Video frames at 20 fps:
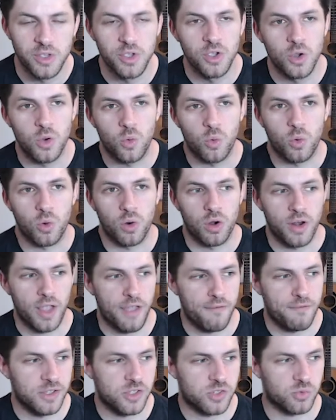or
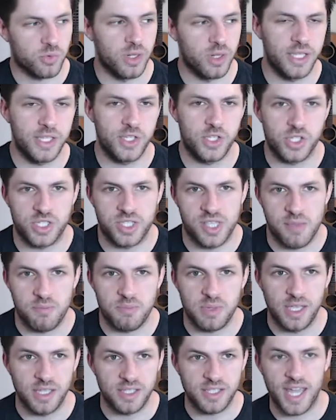if it's really just that
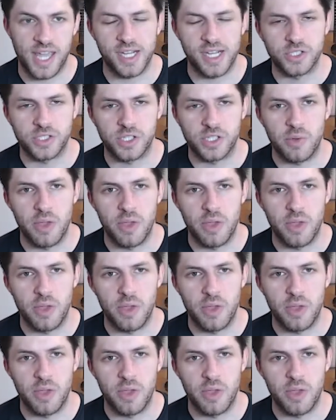it's getting so